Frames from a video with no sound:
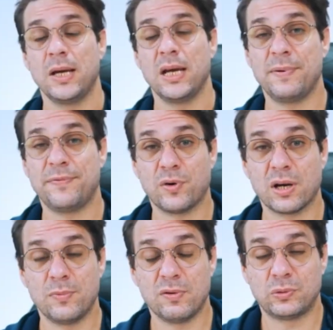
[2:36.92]
And before
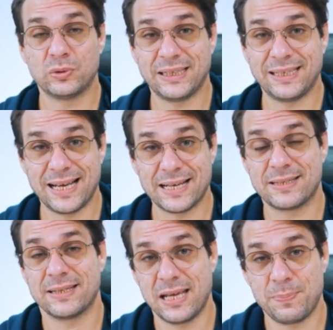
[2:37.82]
I move to the
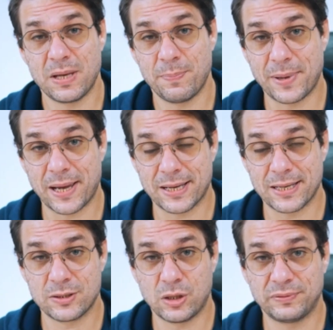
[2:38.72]
next NPM
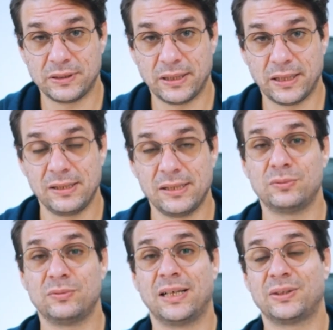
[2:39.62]
package of the day, I
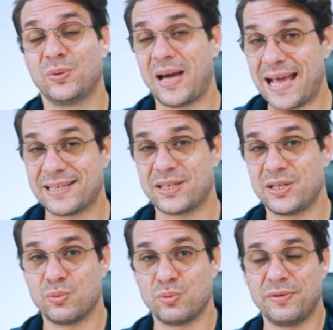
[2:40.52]
would like to ask
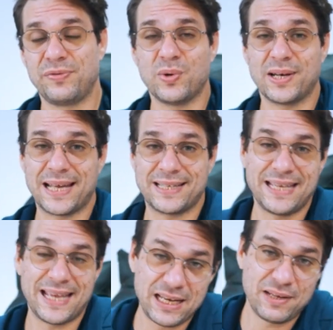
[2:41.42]
you if you are
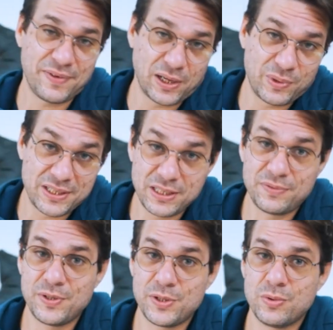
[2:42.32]
getting any value in
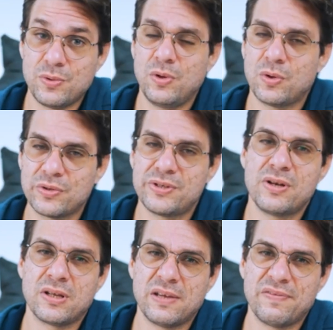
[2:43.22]
this video.
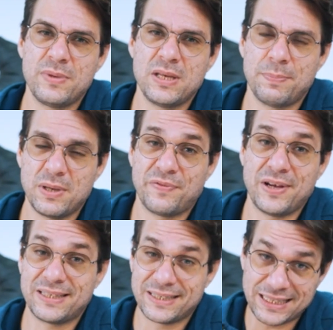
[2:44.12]
Consider giving me a big
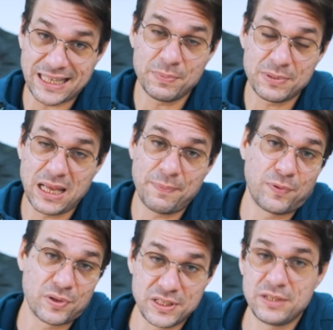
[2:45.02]
fat thumbs up
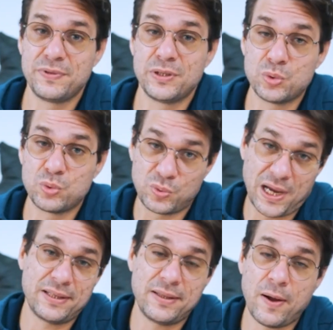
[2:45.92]
for this video
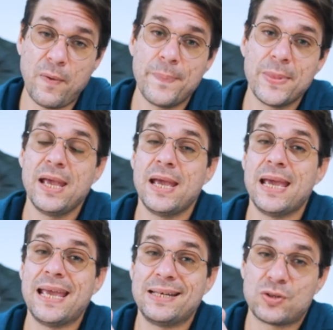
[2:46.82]
right now
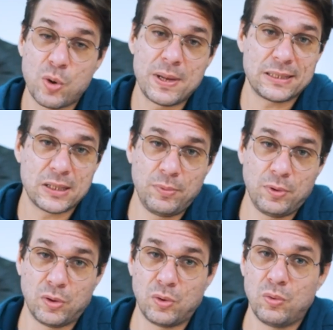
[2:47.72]
and comment down
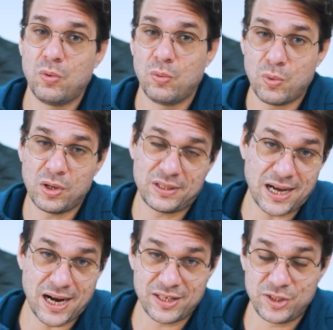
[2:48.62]
below what
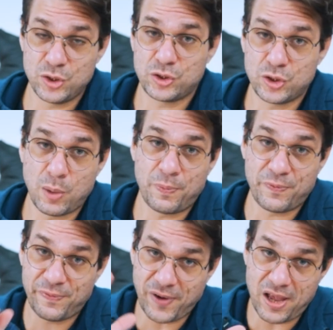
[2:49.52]
are your top
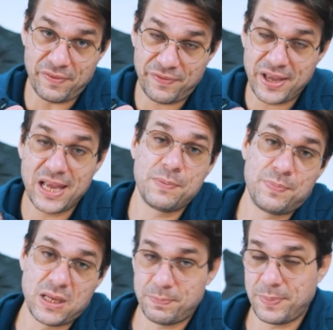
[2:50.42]
5
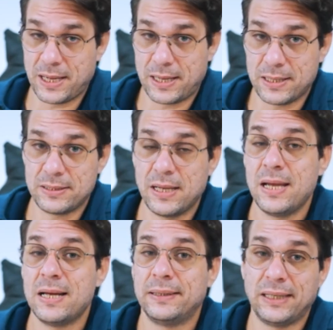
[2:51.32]
NPM package.
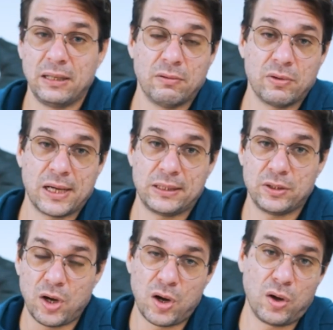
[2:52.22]
Then I will get
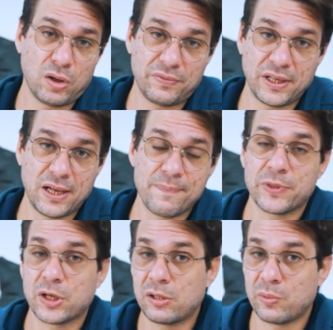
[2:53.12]
all of
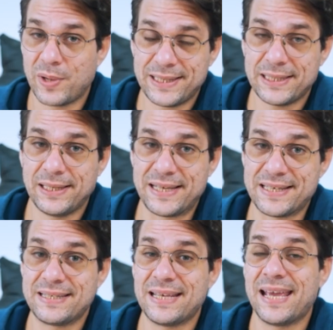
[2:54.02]
them, create a
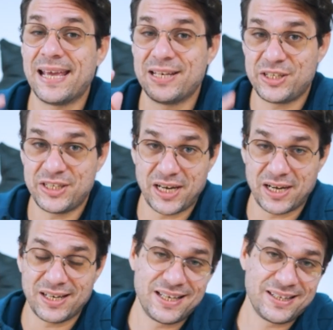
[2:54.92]
list and
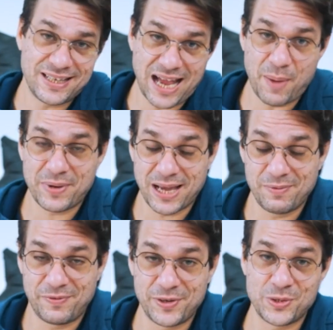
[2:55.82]
share in the
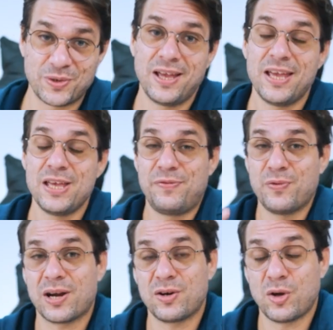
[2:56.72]
upcoming video. If
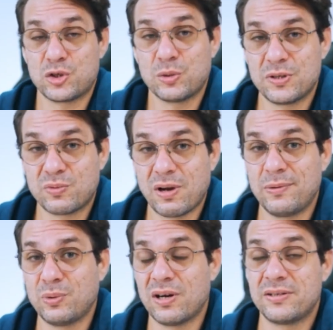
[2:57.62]
you are not
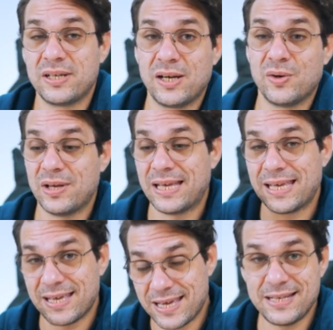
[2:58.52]
subscribed to our channel,
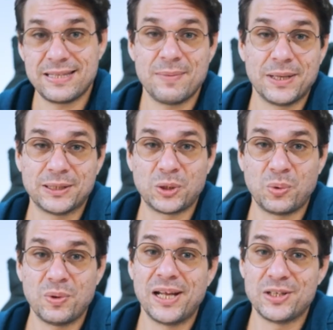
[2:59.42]
hit the
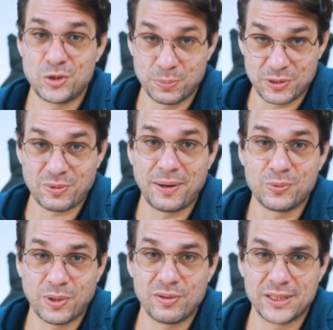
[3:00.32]
button and subscribe
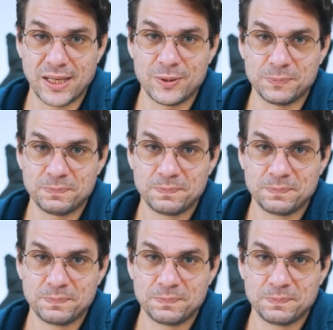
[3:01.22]
to our channel.